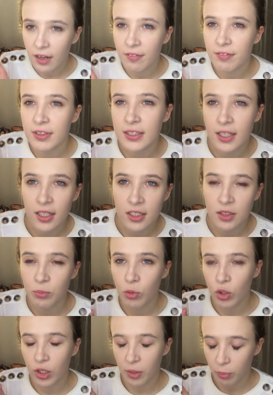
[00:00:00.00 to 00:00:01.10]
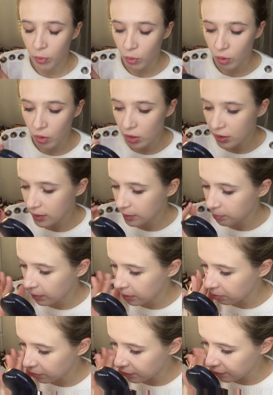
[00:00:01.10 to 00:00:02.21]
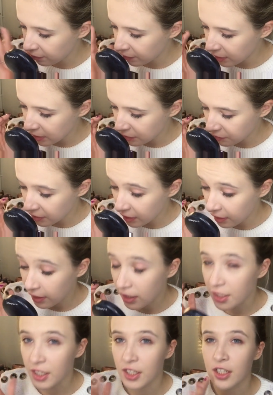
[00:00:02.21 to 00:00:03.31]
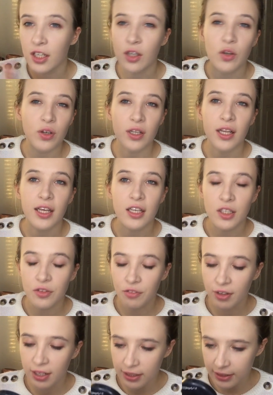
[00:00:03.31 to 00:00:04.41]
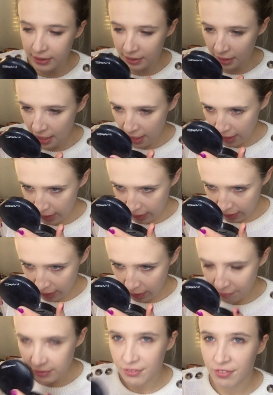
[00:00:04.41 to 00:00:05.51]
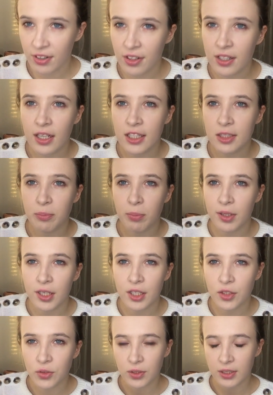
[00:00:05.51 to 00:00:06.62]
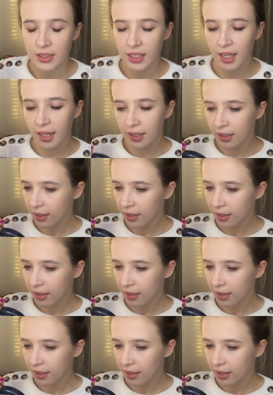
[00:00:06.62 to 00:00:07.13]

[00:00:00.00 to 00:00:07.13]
emphasized more the pores, but with the first layer they look like erased. It gives a very nice blur to the skin.